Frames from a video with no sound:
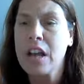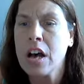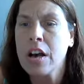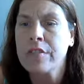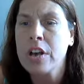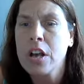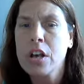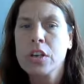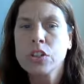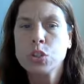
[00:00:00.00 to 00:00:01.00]
of
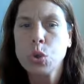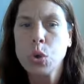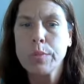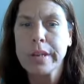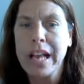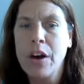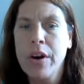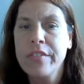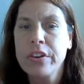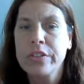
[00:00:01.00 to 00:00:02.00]
storming.
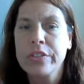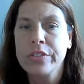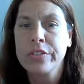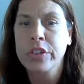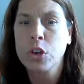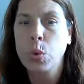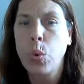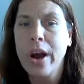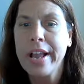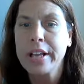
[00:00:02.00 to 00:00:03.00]
However, the
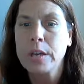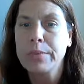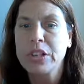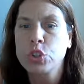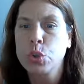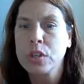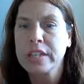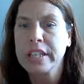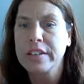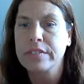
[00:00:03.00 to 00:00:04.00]
quiet could be
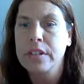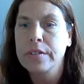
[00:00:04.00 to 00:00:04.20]
short-lived.